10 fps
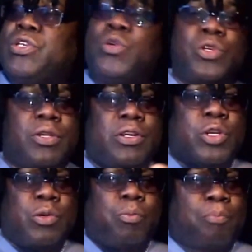
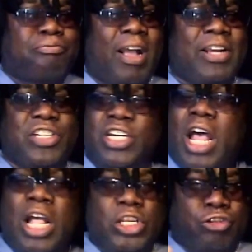you practice
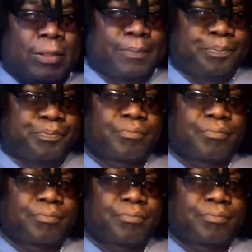an archer,